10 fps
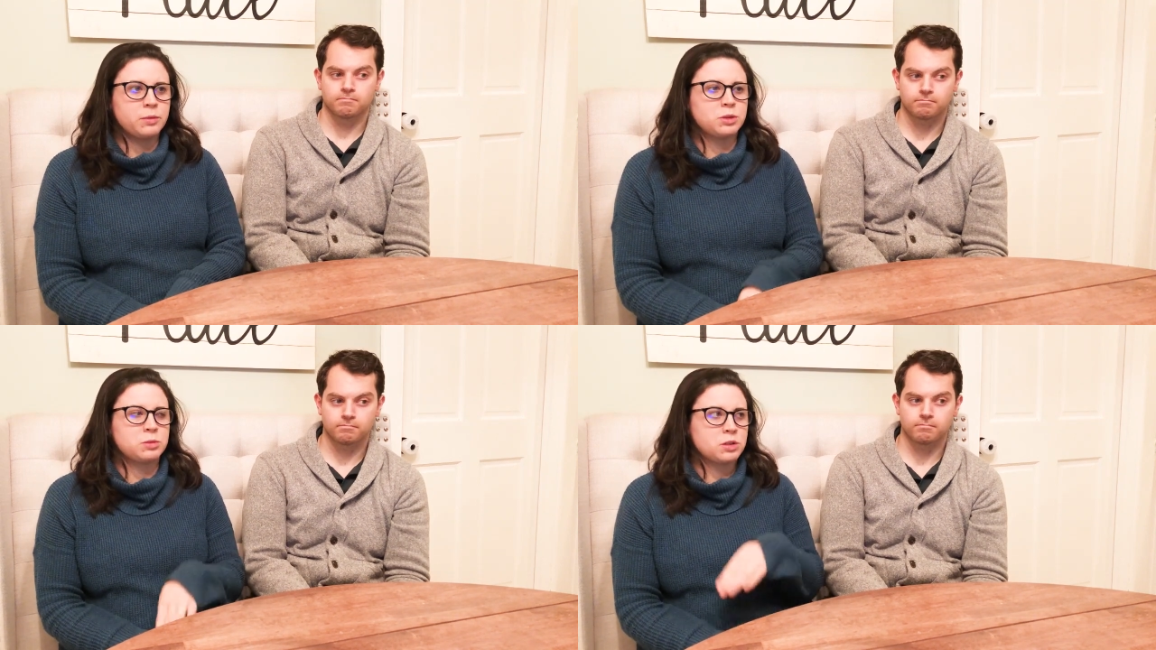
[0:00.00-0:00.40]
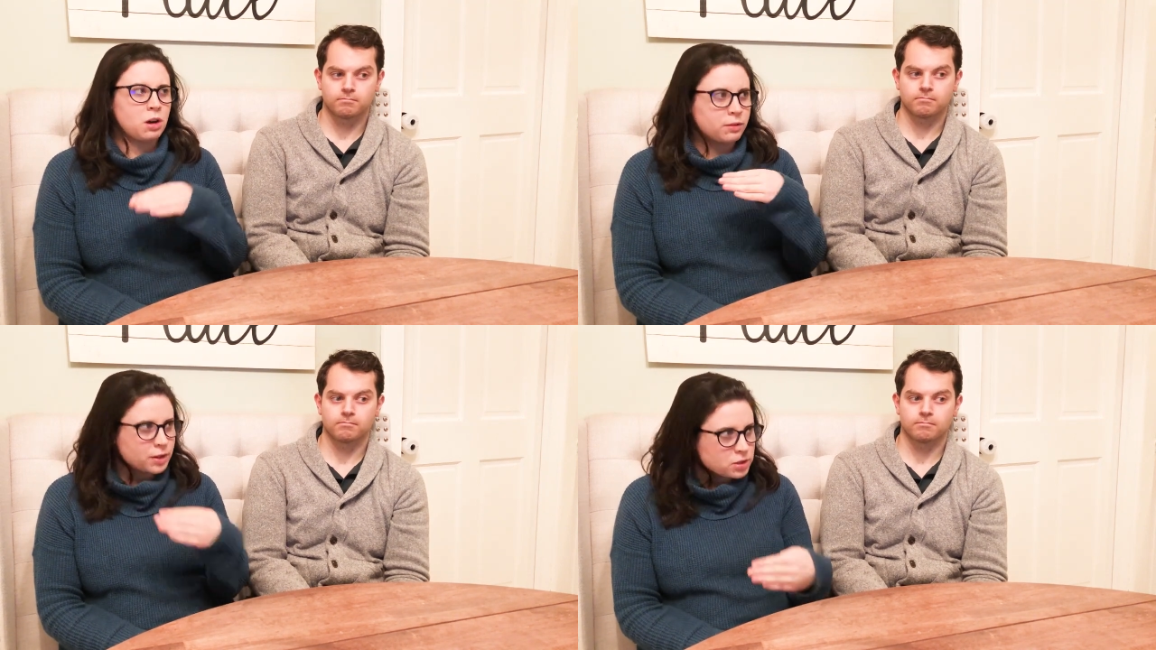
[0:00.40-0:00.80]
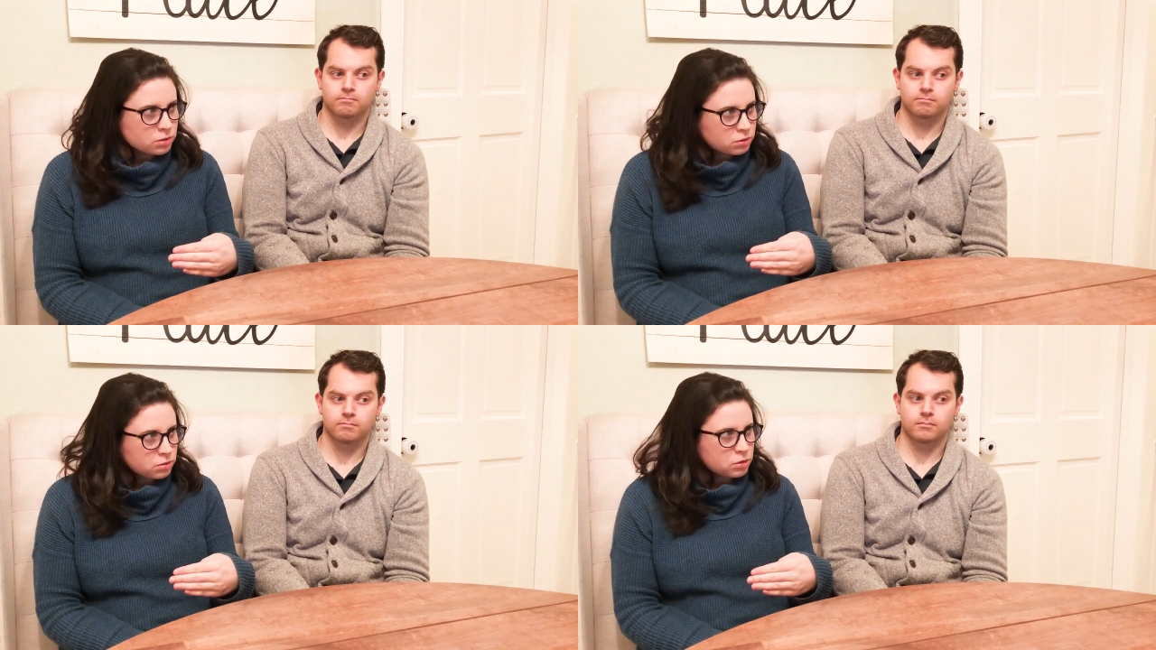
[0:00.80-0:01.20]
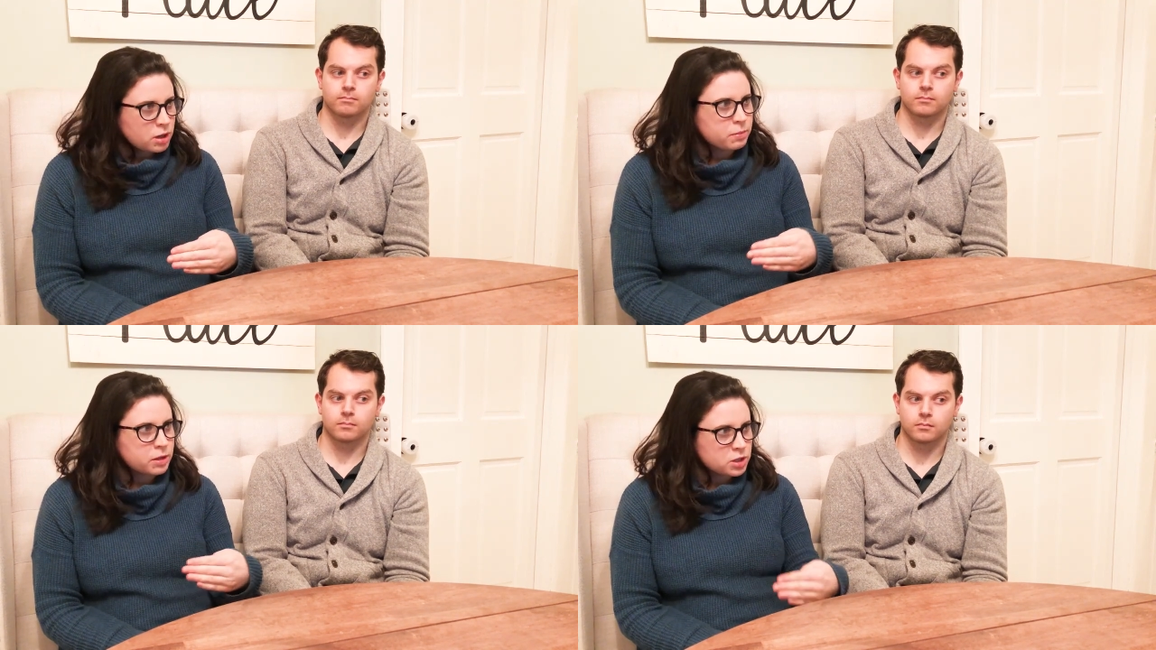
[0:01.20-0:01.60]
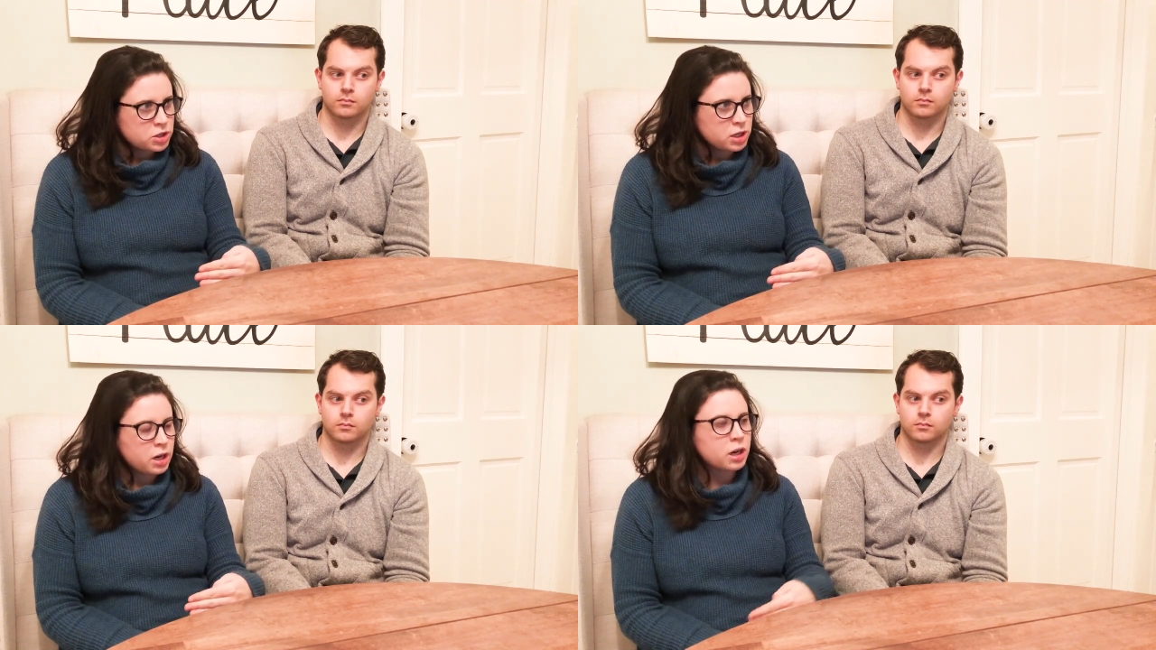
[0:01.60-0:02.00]
Speaker 1: which was our original trip
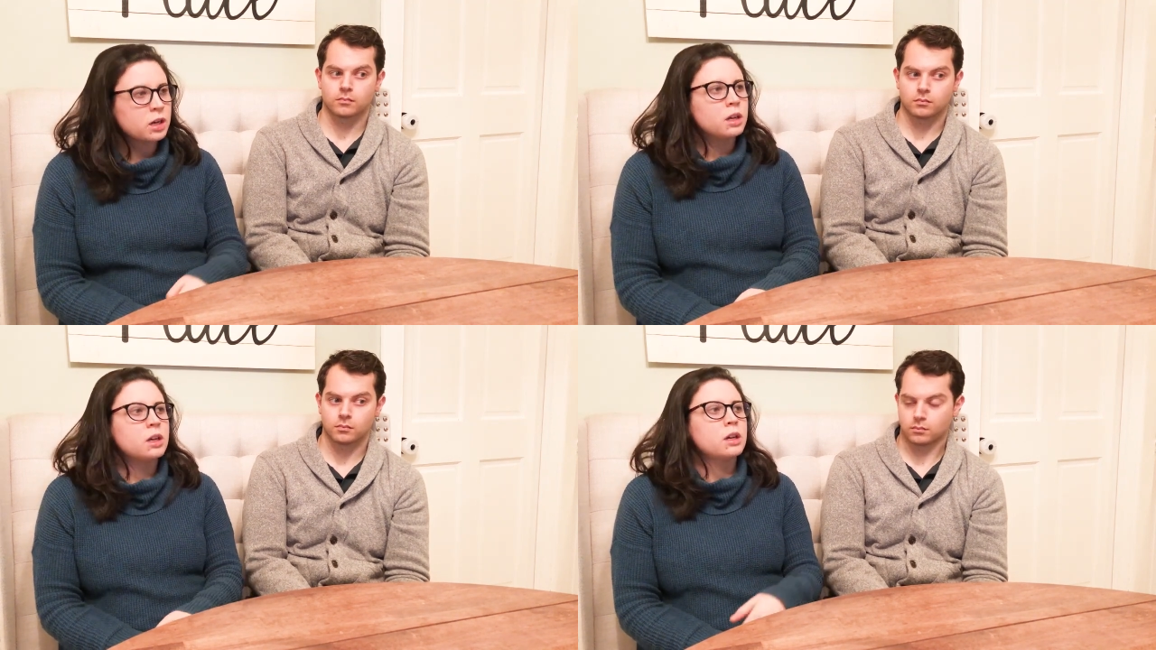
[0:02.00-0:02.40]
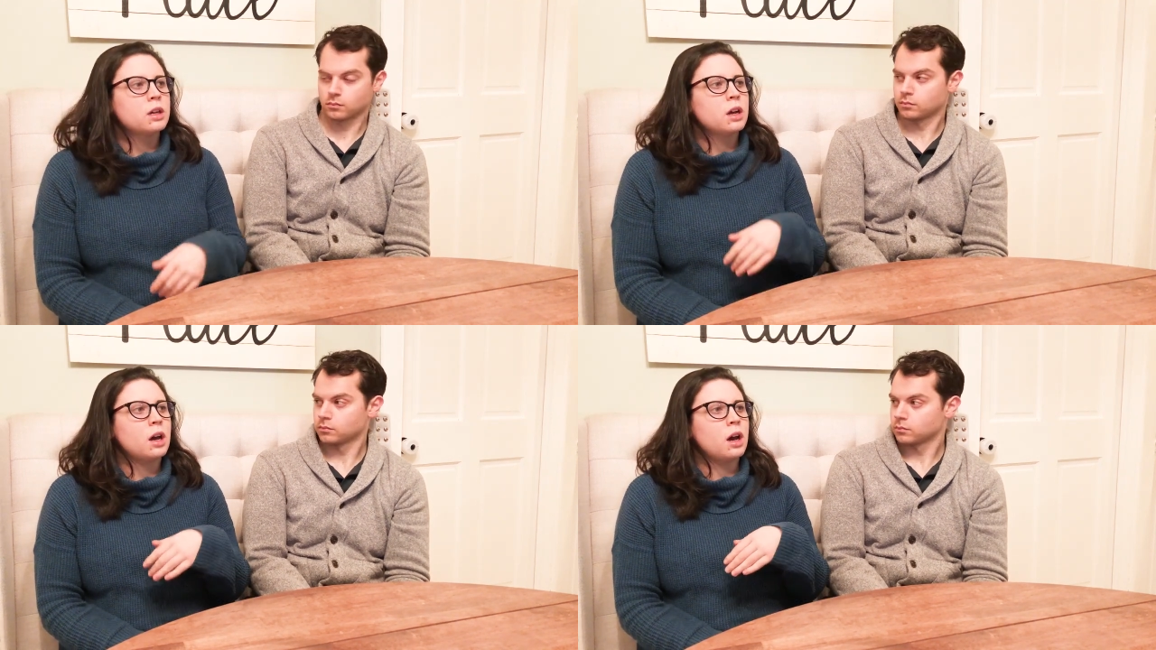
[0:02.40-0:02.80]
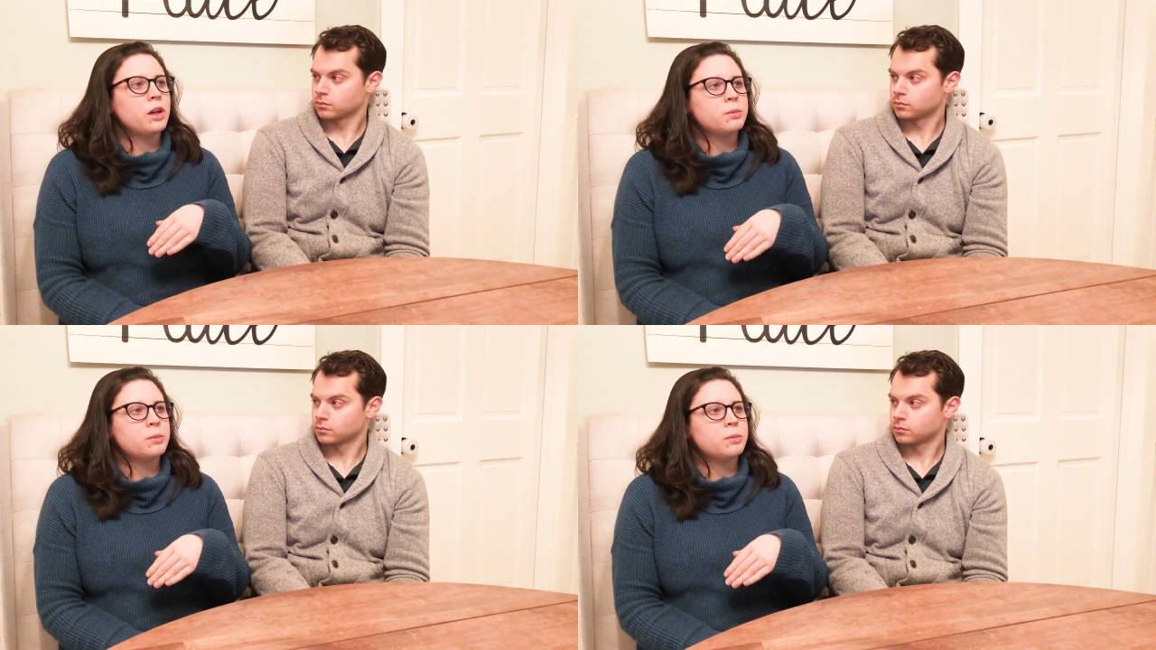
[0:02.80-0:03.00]
this year. The